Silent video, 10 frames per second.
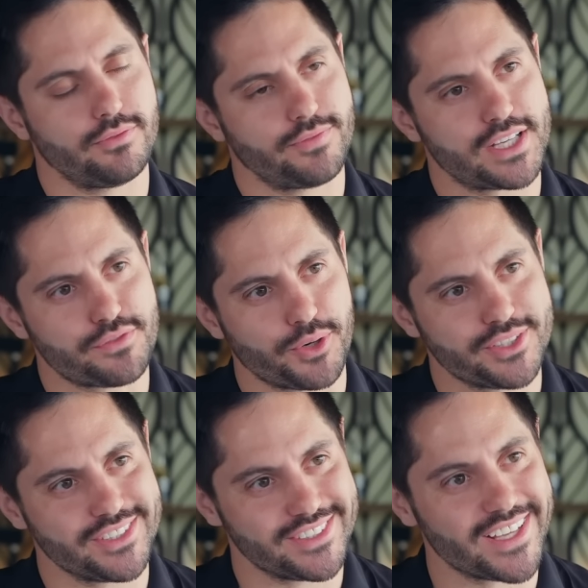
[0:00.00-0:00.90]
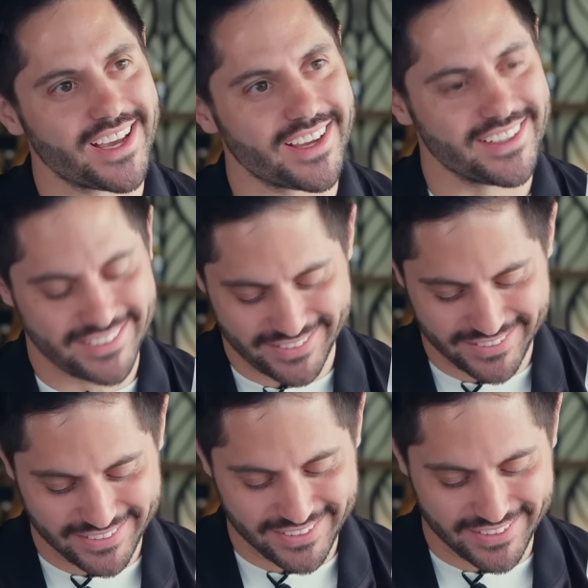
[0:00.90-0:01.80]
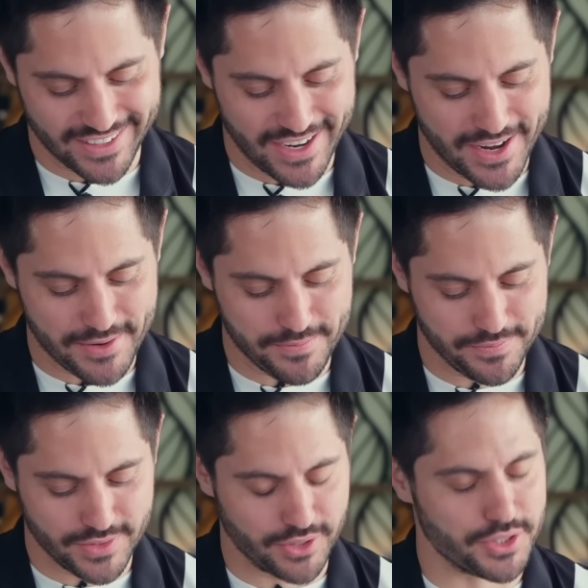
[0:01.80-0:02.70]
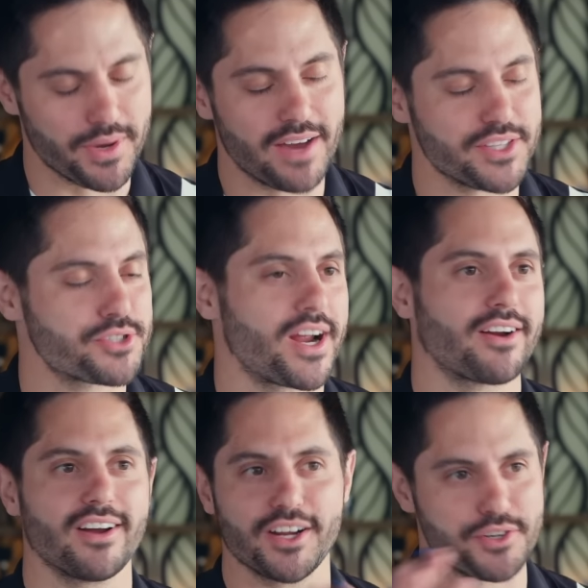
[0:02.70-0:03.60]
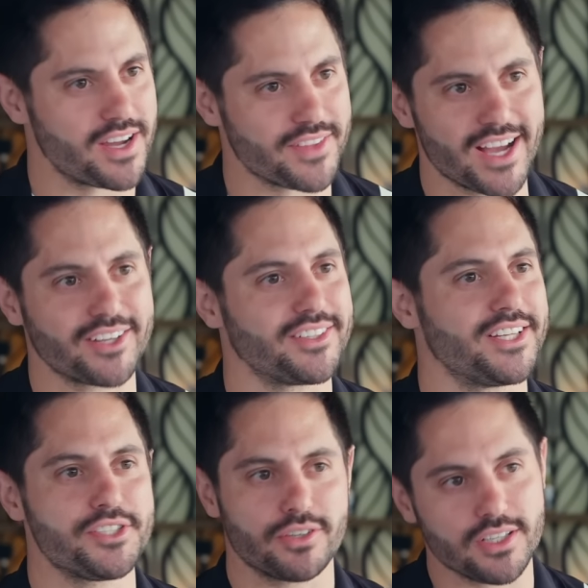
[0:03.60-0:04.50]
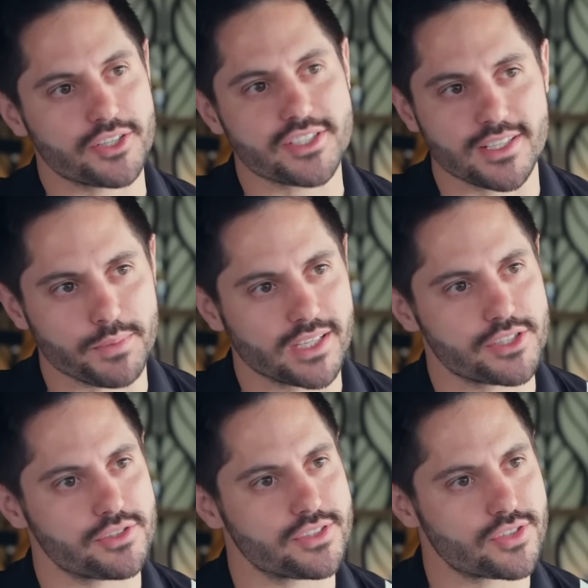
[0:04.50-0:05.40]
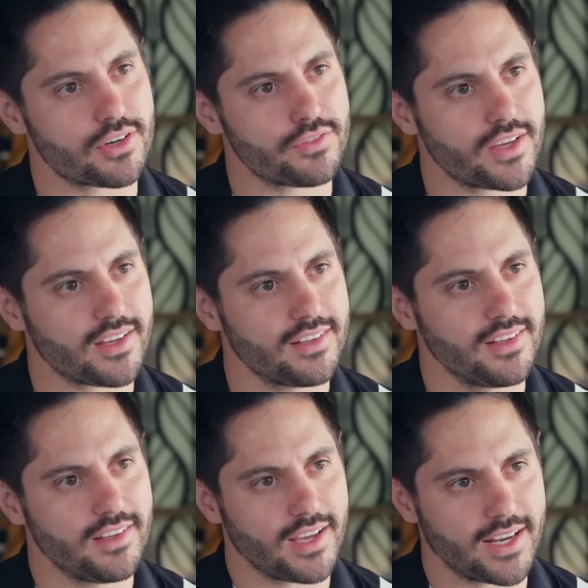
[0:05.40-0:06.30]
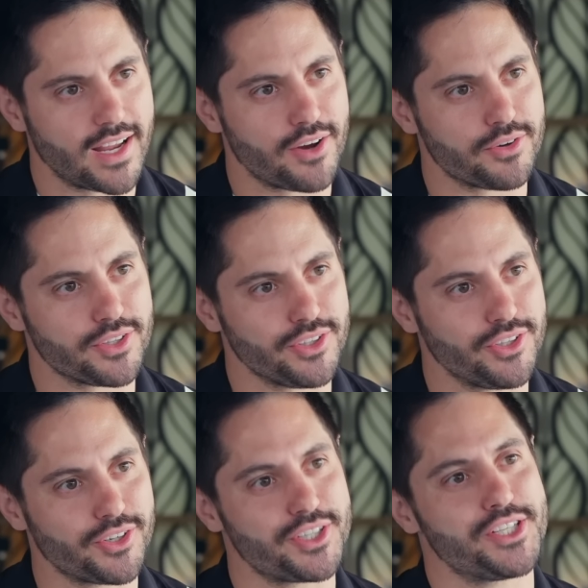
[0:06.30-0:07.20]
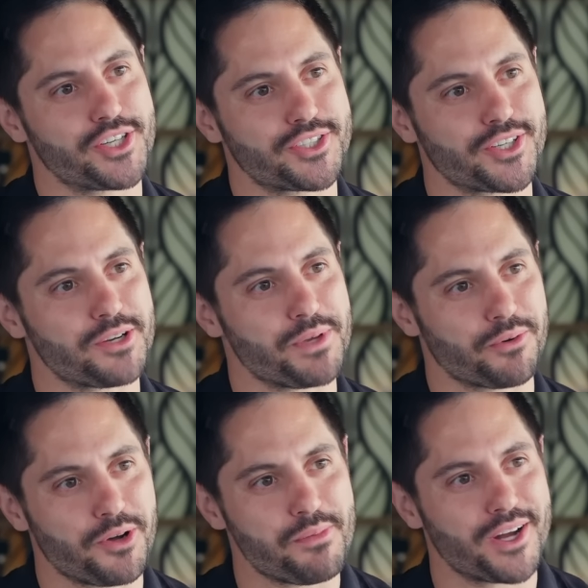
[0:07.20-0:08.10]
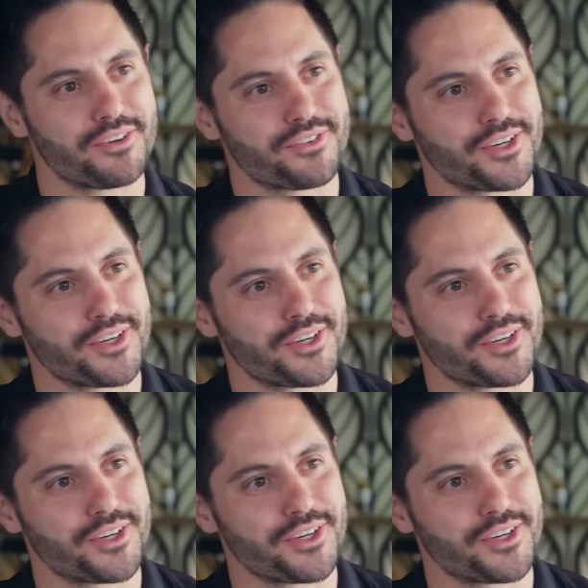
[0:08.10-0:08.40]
fast forward to today, you know, you have this track record, you have the accolades, you're in your seat because you deserve it. And now it's your turn to be a role model for